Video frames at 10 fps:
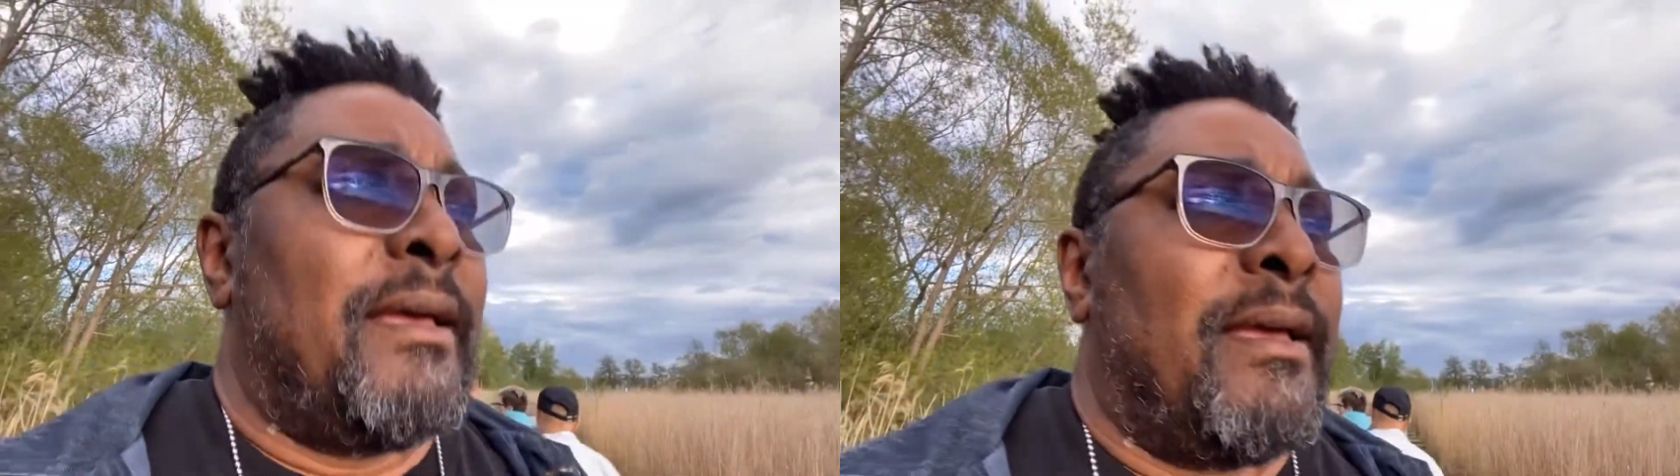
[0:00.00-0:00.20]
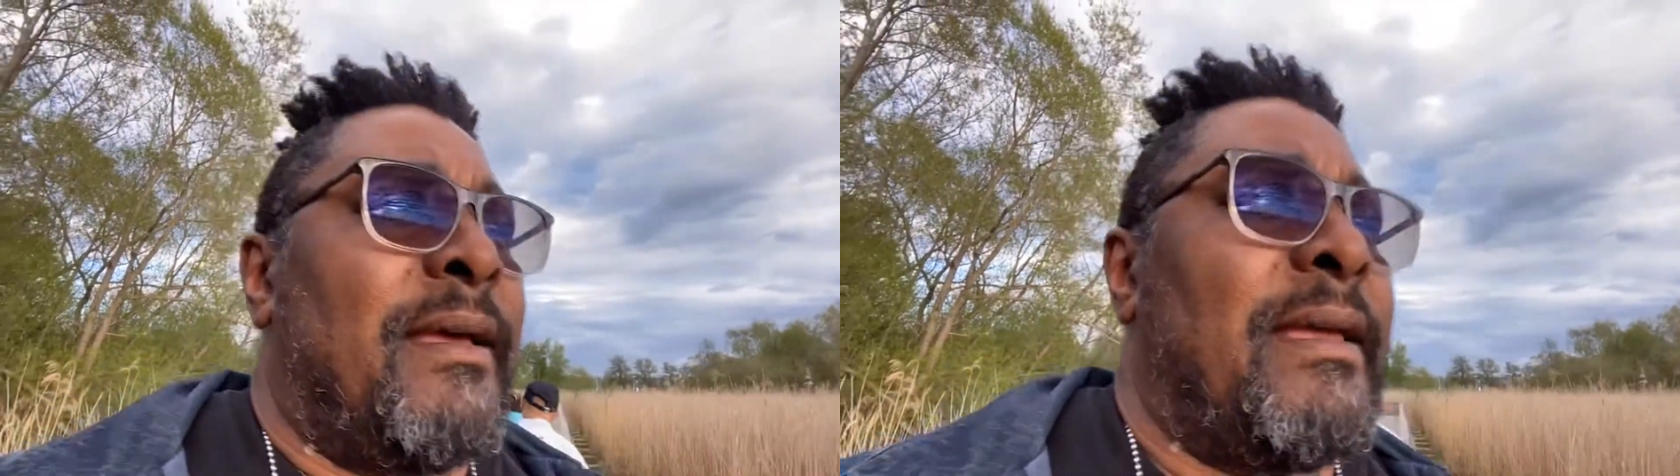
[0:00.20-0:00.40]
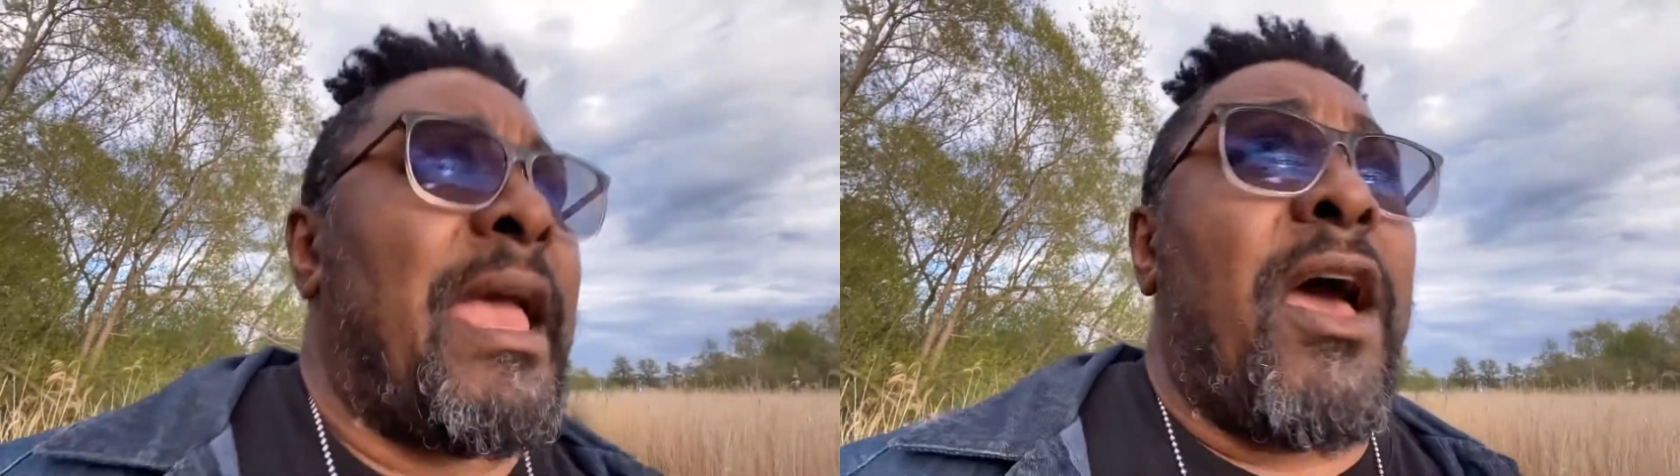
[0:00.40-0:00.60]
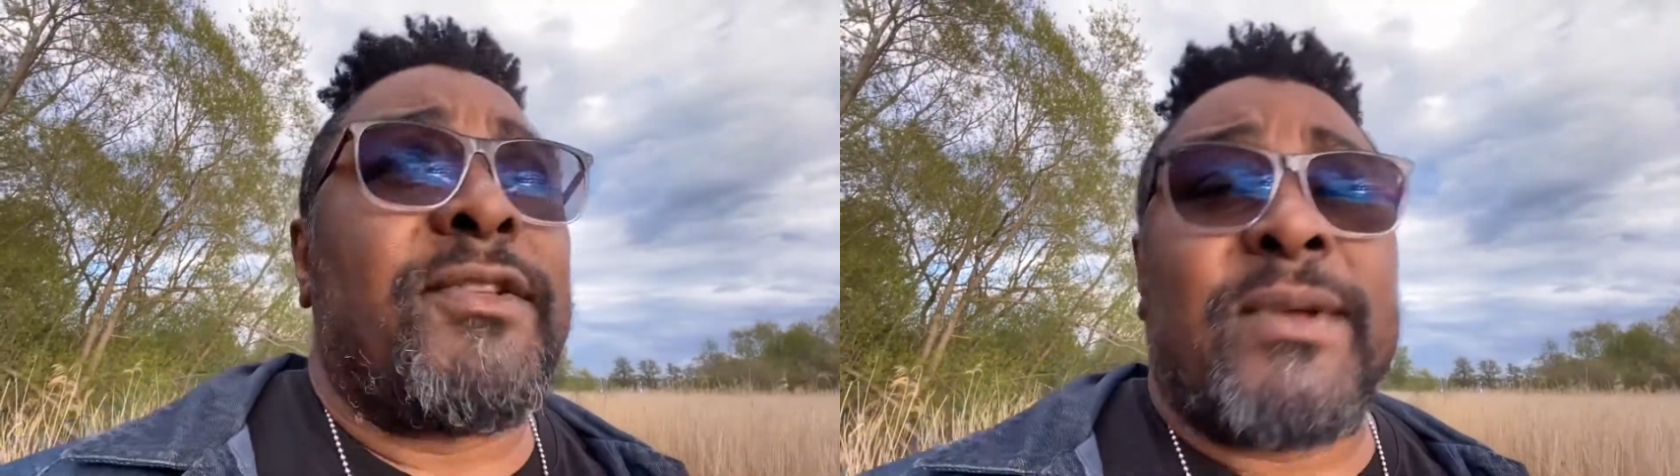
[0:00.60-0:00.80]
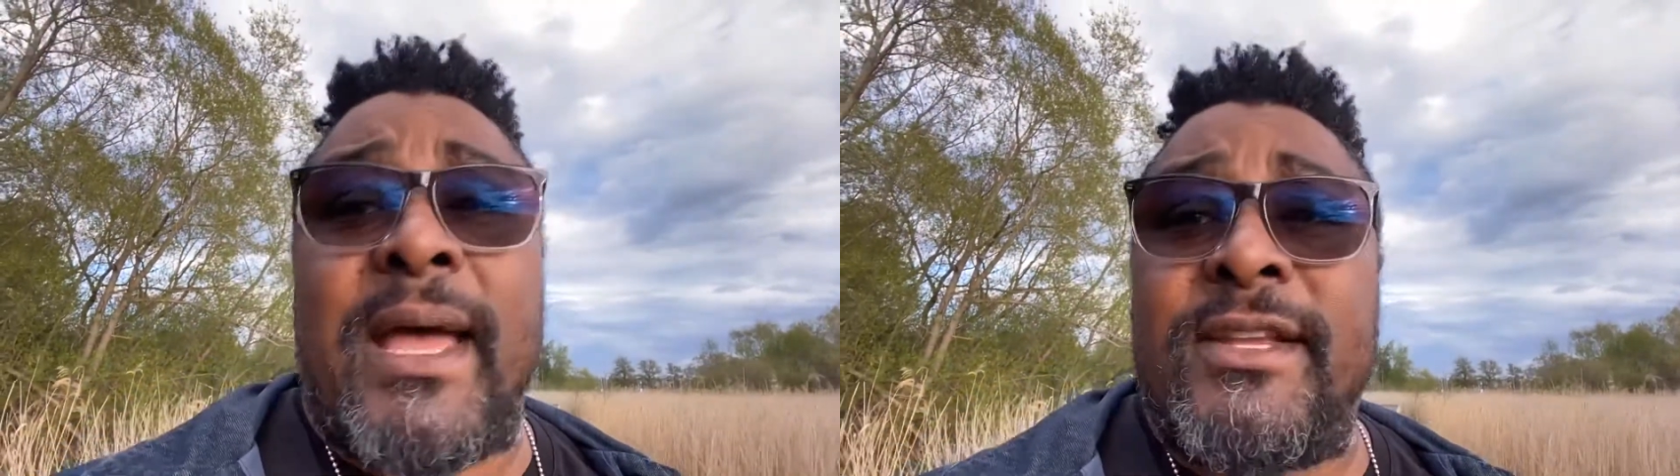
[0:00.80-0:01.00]
yeah, so
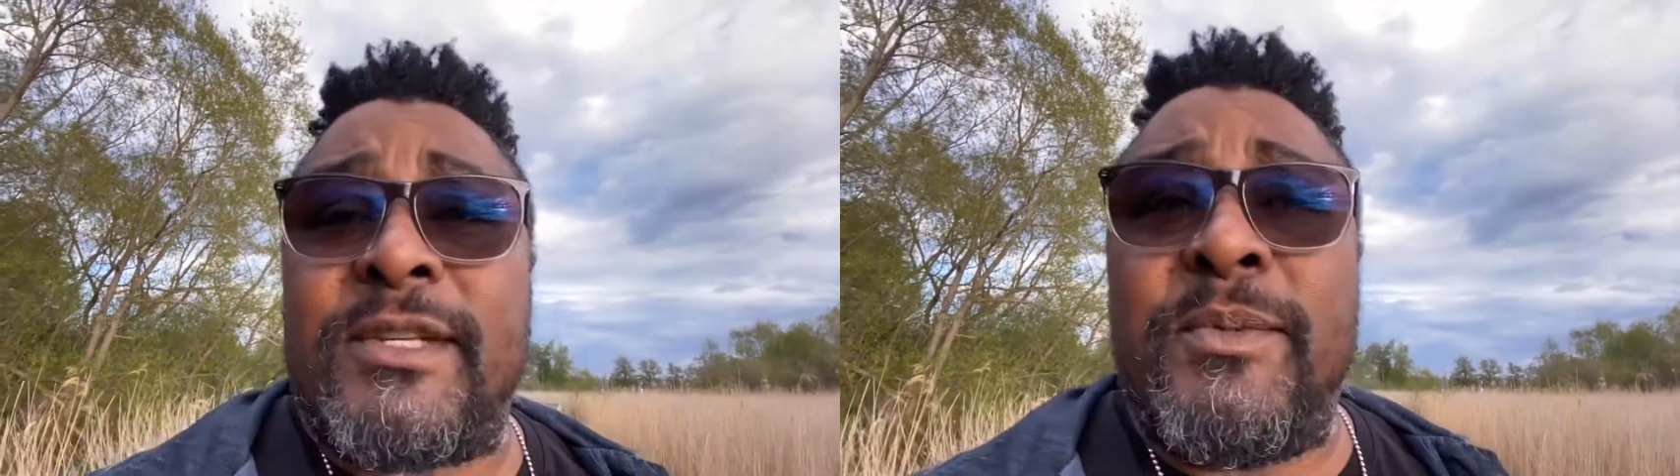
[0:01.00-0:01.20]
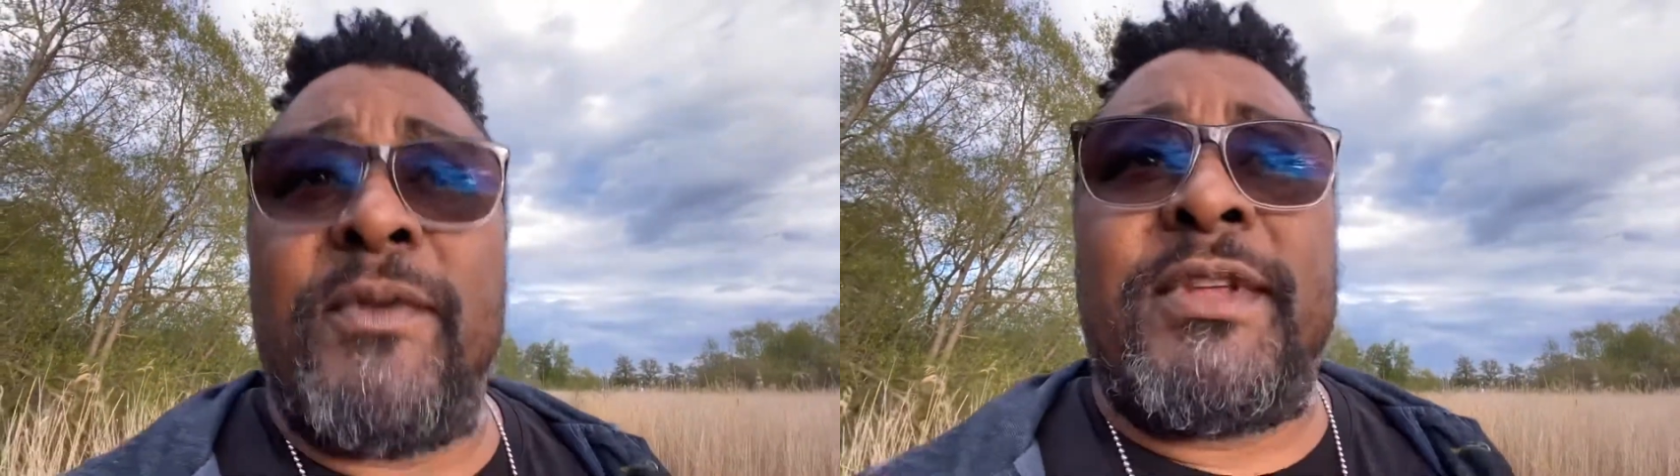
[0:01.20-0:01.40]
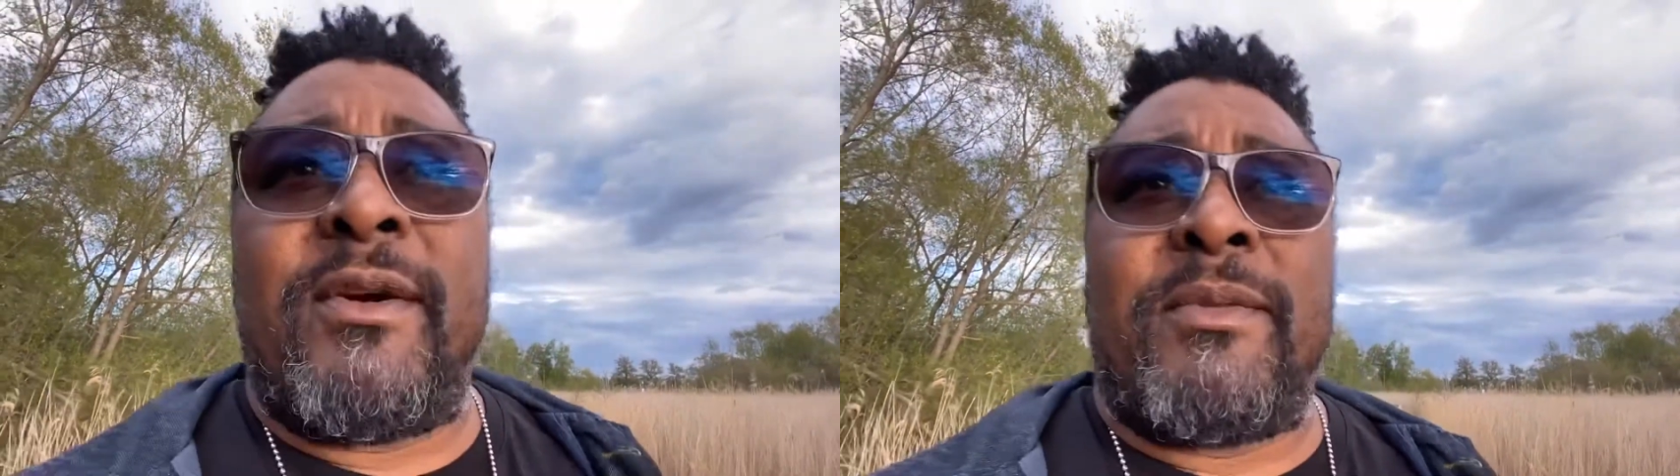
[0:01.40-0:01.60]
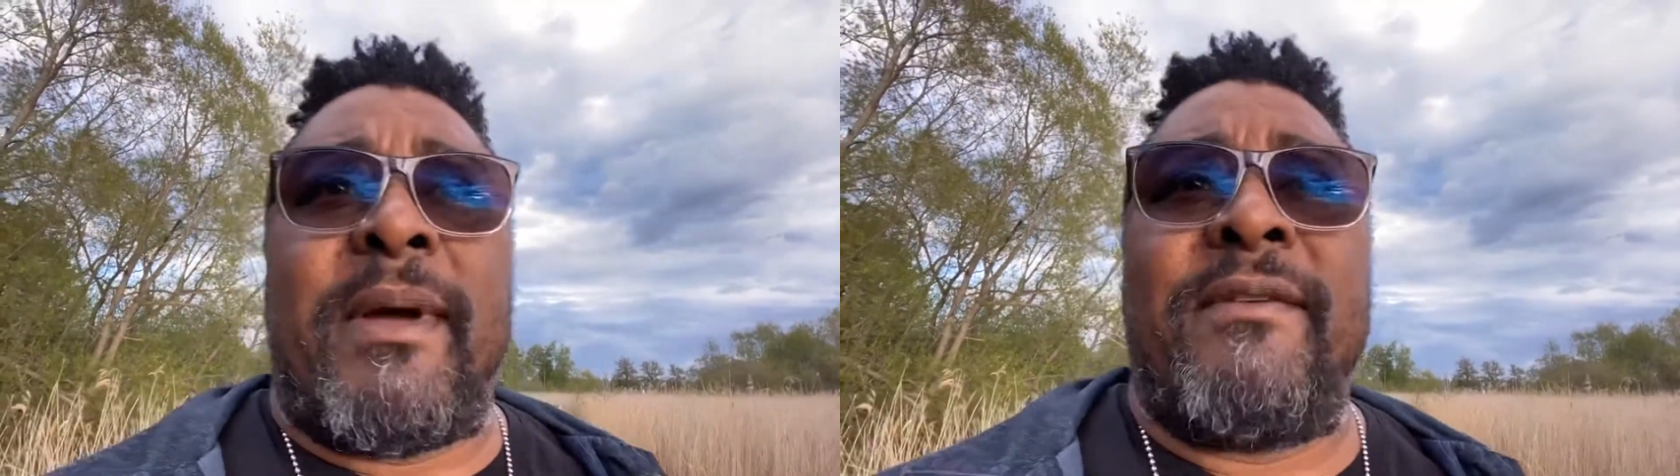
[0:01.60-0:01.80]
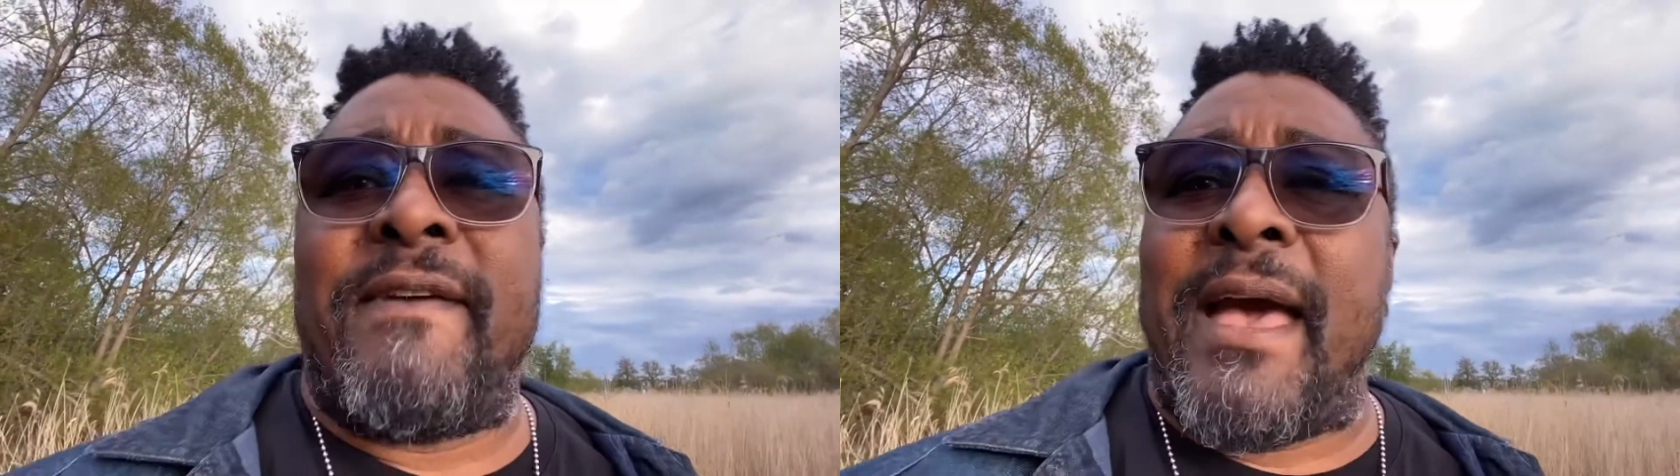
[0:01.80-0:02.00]
I just moved here with my
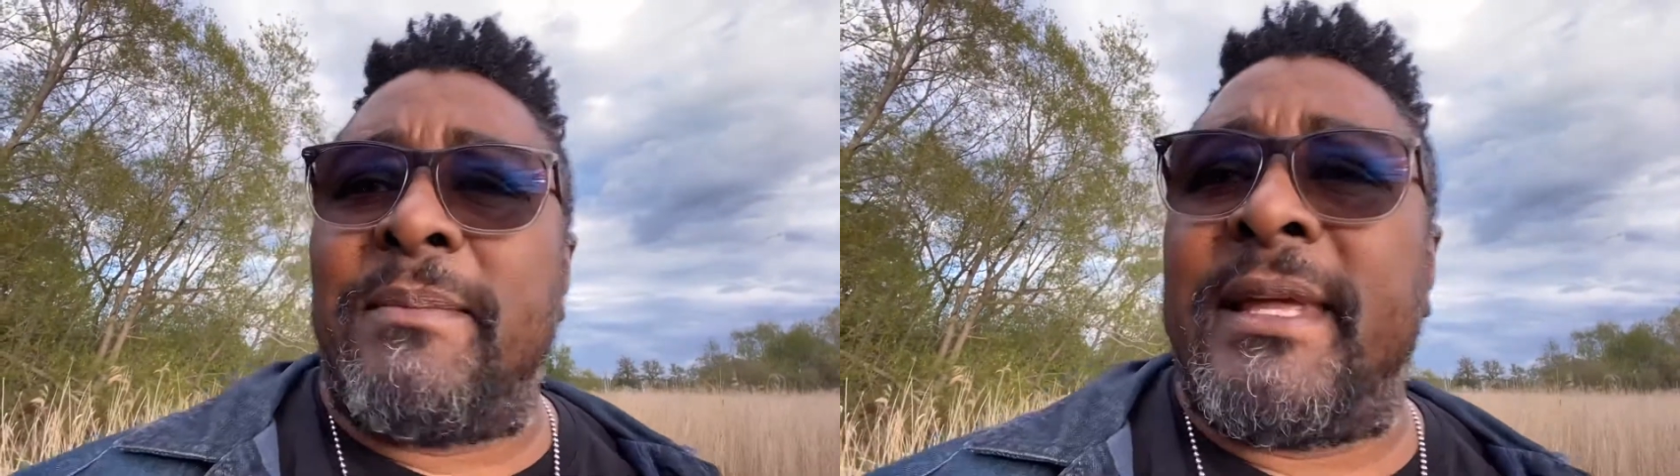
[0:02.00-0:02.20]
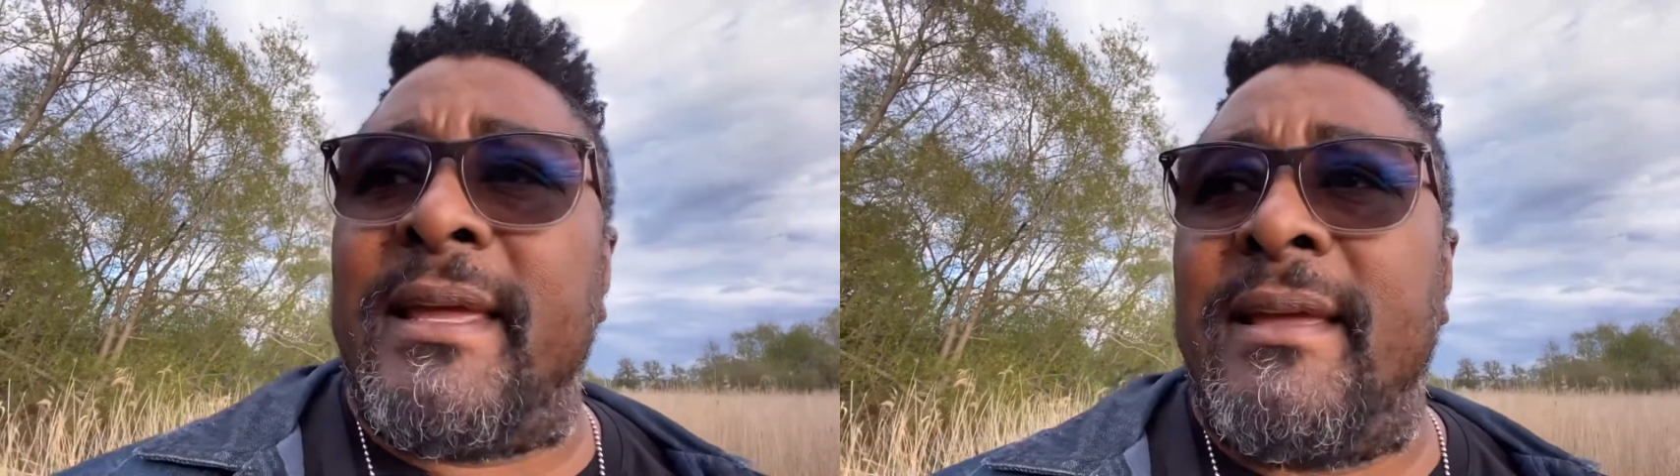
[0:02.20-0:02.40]
family,